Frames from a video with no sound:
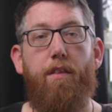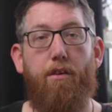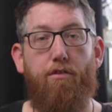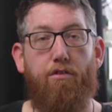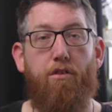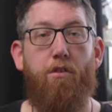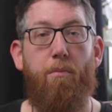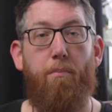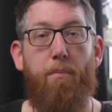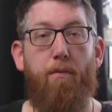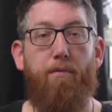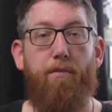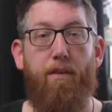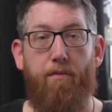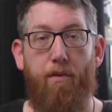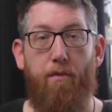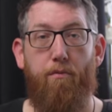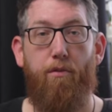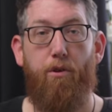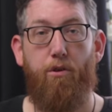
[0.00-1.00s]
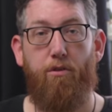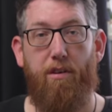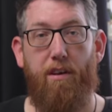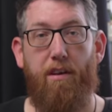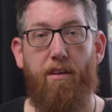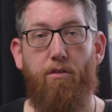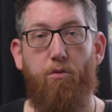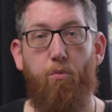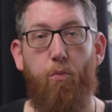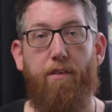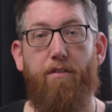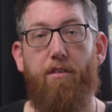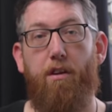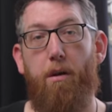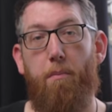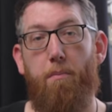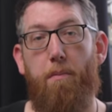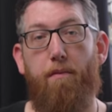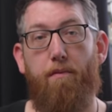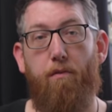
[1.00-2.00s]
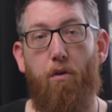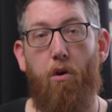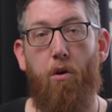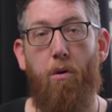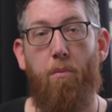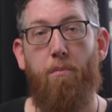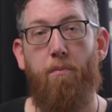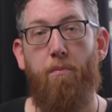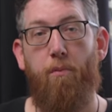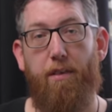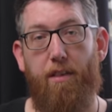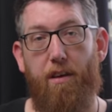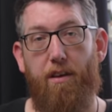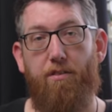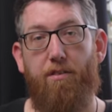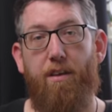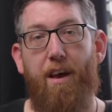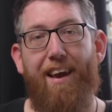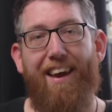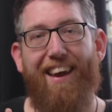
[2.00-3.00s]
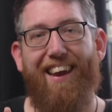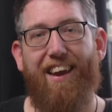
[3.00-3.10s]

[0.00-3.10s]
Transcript: There's a number of different routines which you can perform with this,